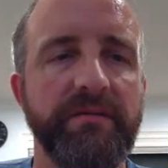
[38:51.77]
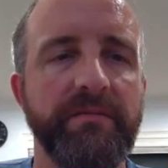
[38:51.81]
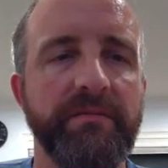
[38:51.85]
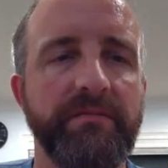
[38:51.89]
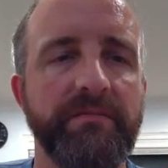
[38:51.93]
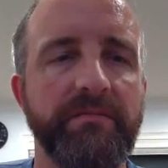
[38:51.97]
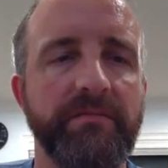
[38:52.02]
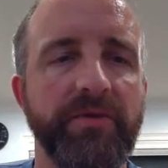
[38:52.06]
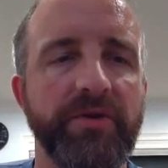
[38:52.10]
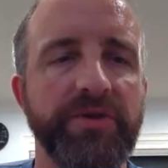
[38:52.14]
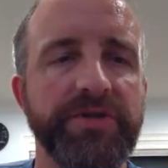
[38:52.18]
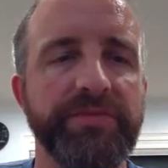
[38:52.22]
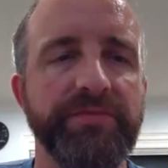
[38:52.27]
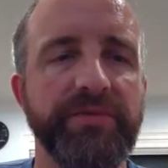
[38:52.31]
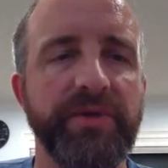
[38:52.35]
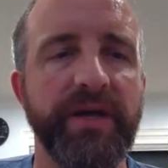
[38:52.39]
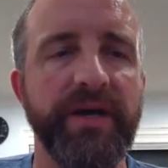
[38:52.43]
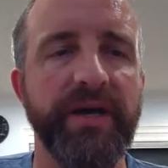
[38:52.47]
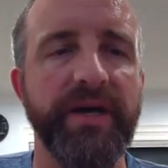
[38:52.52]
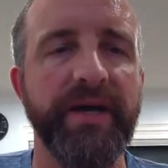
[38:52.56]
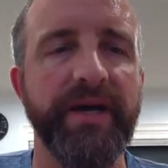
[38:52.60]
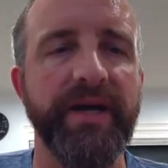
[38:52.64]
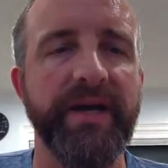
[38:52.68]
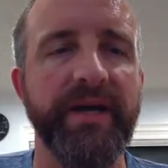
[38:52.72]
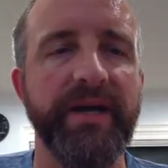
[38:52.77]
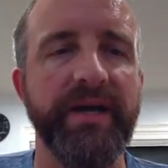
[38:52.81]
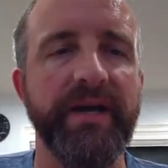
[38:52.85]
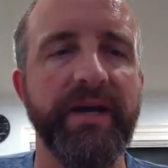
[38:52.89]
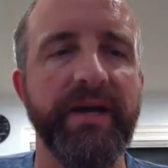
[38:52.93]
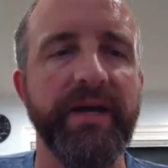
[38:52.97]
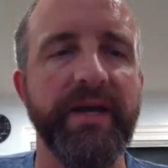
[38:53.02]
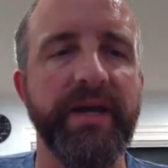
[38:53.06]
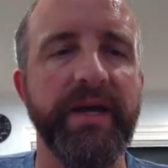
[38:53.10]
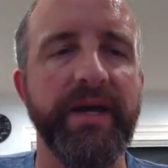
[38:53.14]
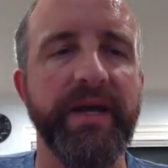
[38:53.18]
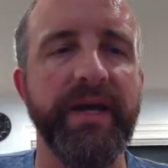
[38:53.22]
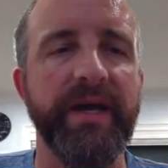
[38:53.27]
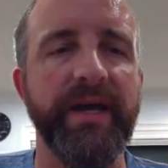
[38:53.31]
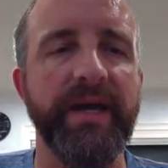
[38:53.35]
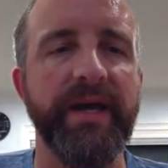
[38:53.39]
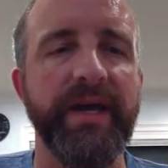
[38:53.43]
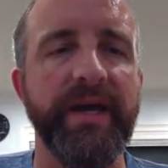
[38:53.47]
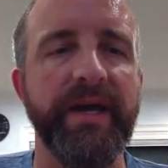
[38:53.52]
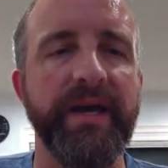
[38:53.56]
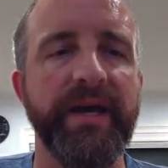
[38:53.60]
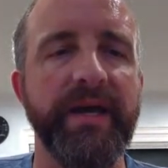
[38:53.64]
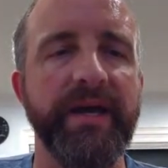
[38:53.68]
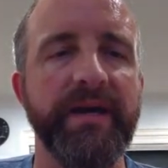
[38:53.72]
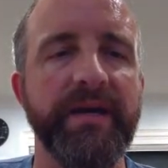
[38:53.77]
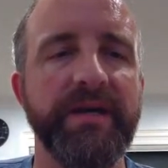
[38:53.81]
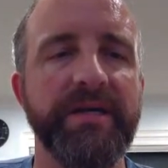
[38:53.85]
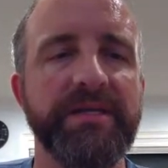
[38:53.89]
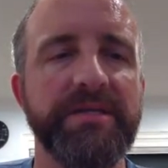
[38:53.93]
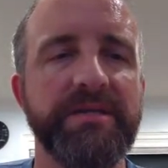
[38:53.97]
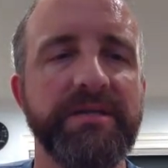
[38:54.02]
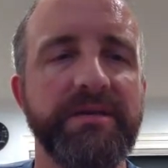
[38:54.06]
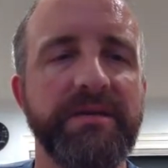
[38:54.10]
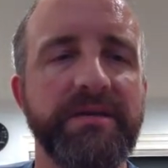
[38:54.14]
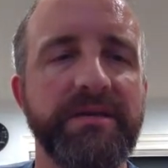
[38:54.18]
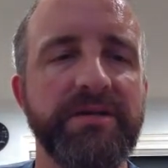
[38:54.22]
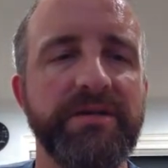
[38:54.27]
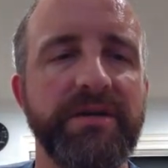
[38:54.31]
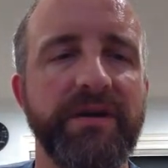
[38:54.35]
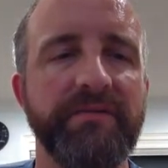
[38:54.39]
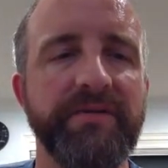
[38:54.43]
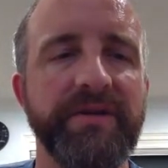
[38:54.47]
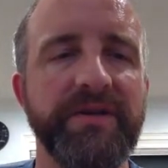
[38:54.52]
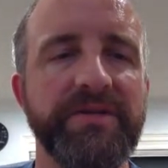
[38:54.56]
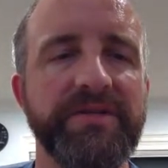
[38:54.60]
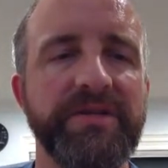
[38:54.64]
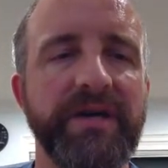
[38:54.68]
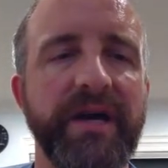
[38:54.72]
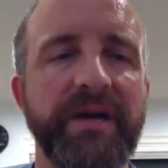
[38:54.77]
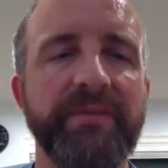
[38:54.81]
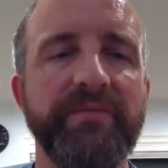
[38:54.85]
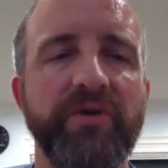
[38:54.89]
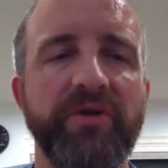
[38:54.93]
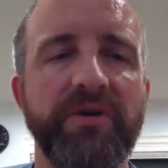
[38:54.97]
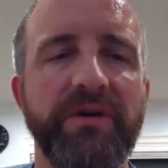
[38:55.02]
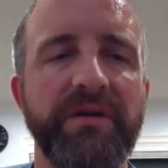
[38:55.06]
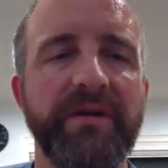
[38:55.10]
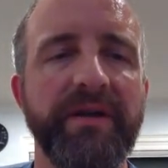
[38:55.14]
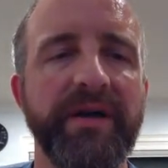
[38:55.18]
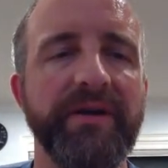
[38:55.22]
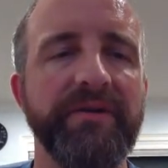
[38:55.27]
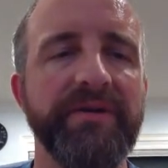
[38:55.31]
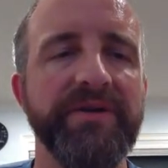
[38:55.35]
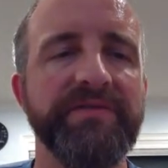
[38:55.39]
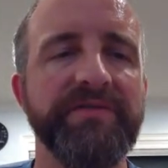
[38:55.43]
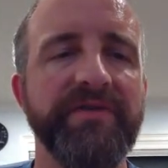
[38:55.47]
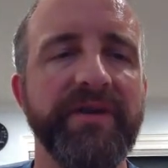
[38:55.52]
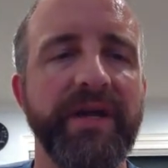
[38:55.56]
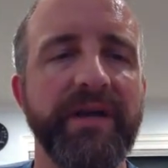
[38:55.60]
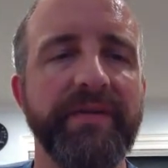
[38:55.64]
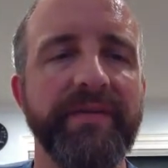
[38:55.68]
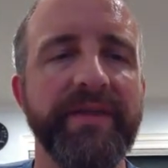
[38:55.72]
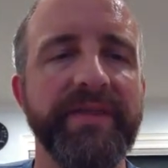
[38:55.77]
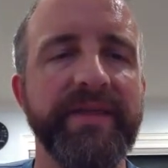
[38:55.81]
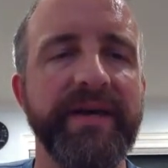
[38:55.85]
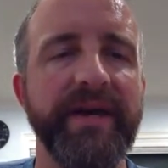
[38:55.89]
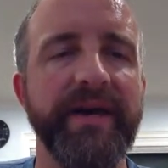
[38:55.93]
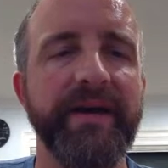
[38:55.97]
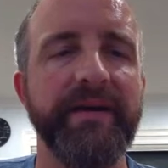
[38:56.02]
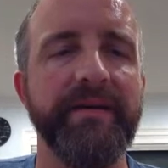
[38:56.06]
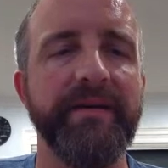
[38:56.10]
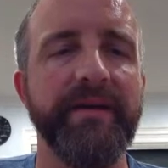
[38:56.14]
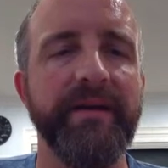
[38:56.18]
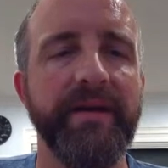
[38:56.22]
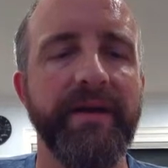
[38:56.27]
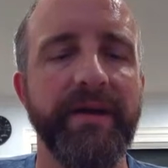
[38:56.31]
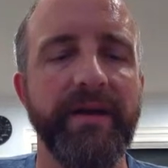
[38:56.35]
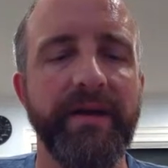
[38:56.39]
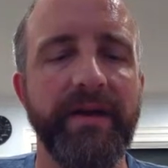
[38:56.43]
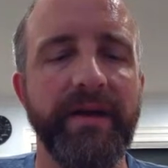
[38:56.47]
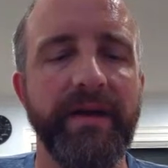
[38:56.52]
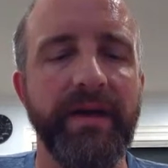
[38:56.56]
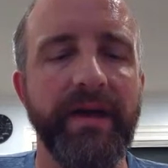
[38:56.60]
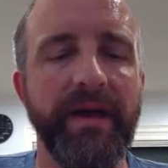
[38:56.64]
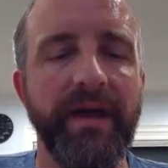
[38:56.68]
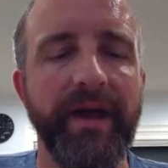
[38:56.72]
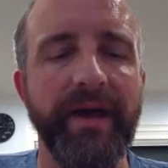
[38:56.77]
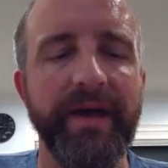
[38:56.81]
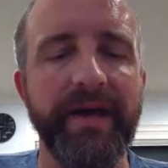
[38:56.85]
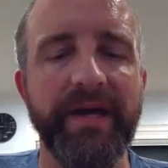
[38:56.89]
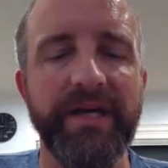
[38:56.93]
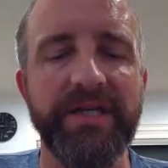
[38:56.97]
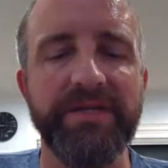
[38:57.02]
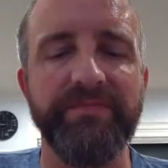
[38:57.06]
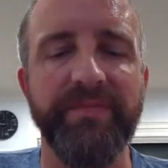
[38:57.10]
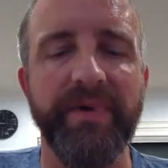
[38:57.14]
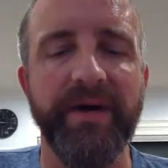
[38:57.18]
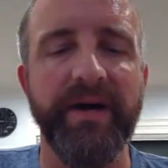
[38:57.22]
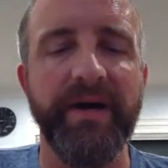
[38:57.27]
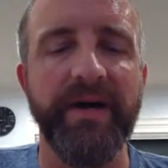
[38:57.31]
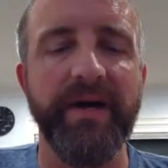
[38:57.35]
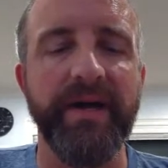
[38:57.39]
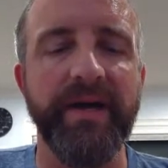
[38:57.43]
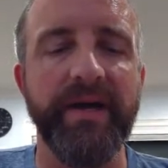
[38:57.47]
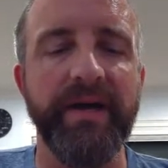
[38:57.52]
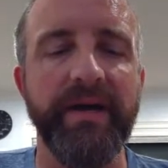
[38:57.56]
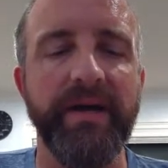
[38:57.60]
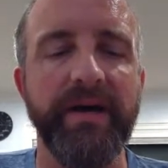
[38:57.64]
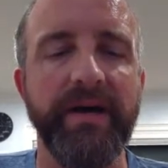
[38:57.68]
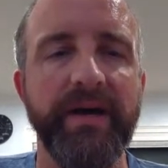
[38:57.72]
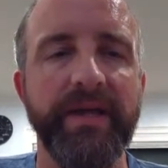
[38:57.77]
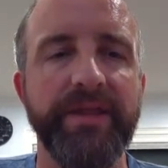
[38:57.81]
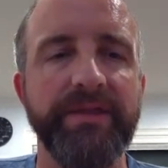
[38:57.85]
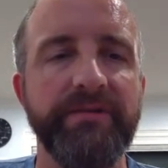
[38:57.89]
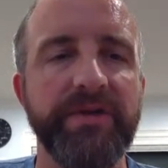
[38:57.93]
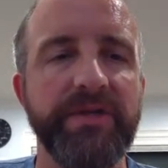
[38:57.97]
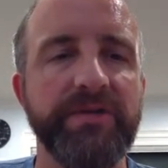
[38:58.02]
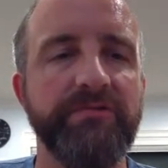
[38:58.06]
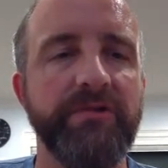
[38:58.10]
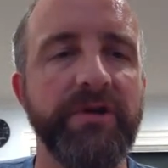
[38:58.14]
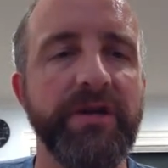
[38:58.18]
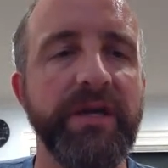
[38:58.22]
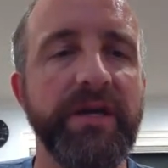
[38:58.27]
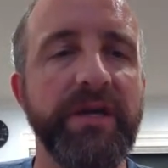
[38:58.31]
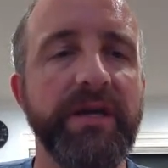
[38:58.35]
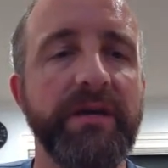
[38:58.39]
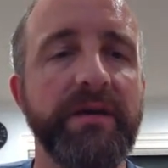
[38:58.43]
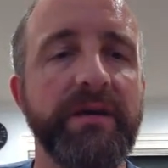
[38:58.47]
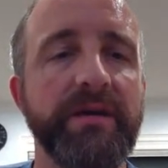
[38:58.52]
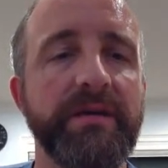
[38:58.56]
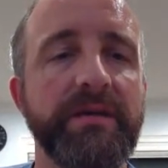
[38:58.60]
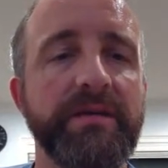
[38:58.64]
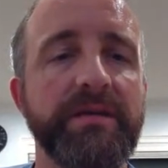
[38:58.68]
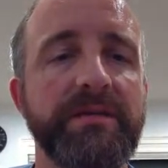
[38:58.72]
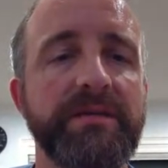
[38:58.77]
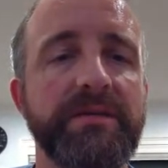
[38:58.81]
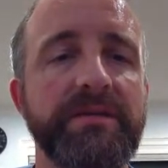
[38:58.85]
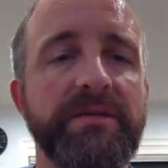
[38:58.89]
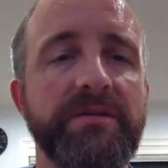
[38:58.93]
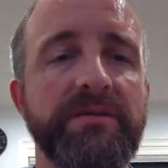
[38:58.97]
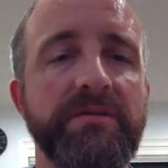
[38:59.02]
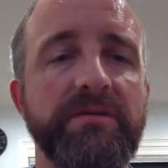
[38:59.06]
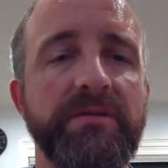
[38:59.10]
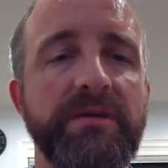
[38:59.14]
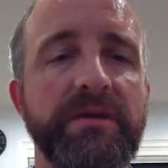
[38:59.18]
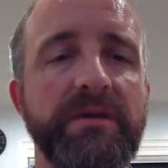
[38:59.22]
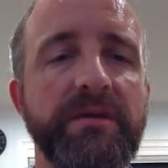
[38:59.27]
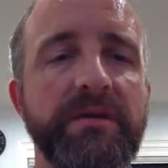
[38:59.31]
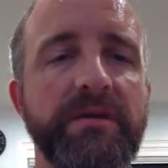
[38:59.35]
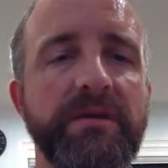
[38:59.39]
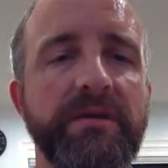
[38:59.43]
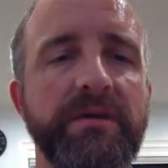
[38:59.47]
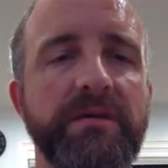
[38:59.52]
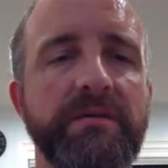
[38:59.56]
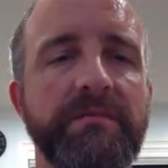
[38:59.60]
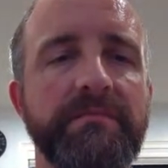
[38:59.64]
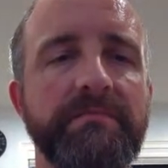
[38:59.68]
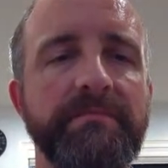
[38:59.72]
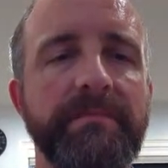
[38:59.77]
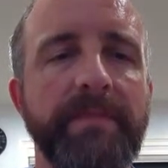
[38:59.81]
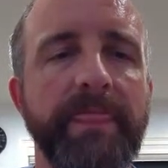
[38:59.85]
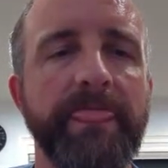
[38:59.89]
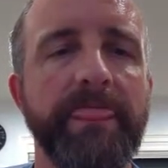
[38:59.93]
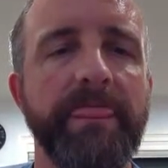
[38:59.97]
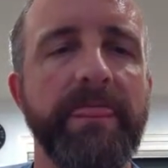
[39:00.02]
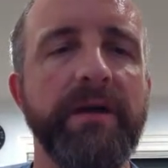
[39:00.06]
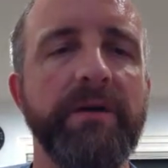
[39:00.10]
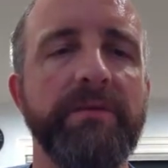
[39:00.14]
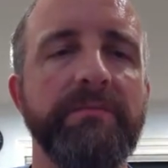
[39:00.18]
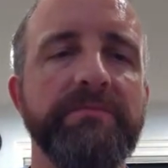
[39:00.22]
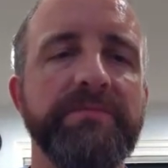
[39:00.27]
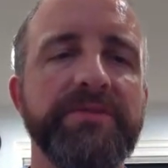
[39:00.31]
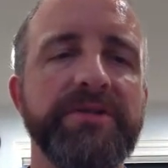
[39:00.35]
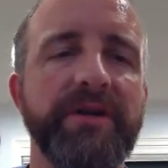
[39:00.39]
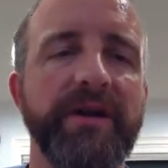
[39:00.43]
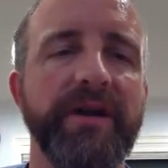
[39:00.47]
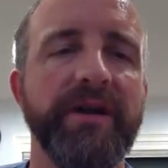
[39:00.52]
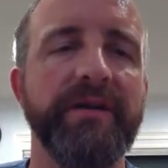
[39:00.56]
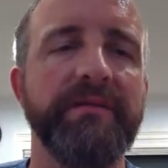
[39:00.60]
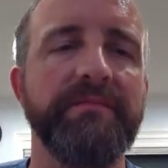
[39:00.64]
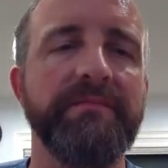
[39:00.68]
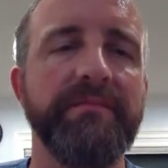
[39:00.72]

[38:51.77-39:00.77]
multiply AX. Sorry, we use IML. I always forget about that. IX by 320 to, no, sorry.